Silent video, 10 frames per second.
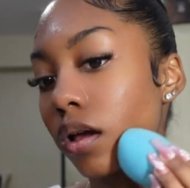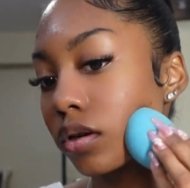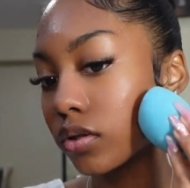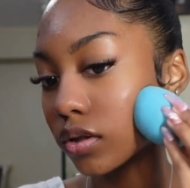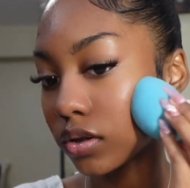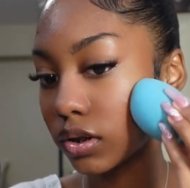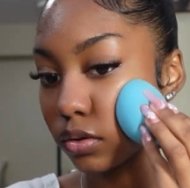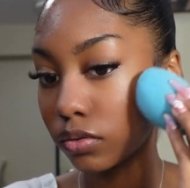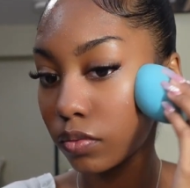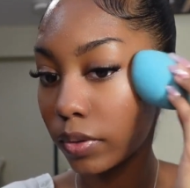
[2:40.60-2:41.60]
just
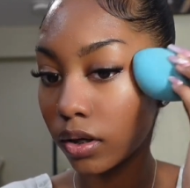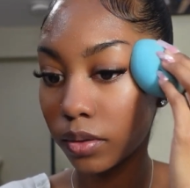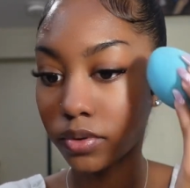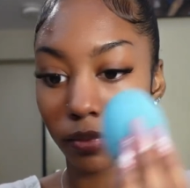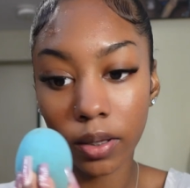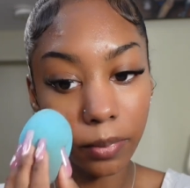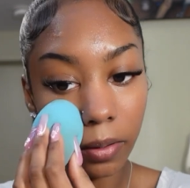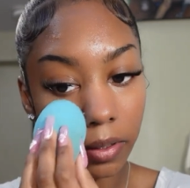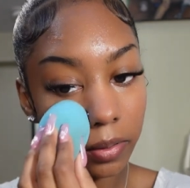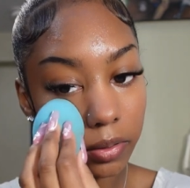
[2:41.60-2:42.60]
to pick up some of that
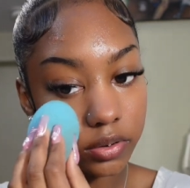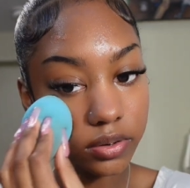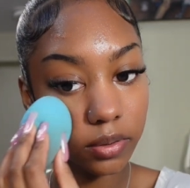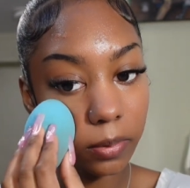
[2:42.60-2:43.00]
product.